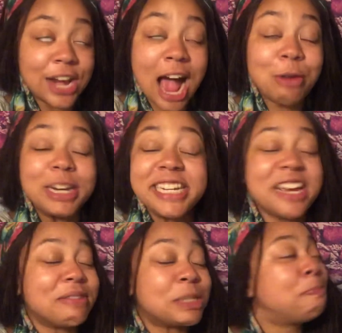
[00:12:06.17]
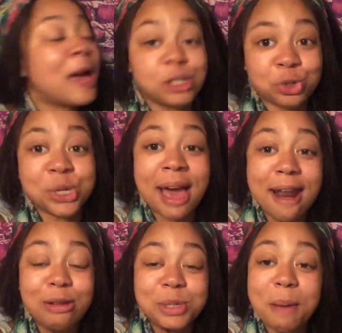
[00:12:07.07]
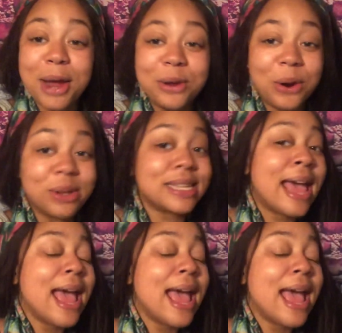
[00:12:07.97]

I wanted to give a special shout out to my girls,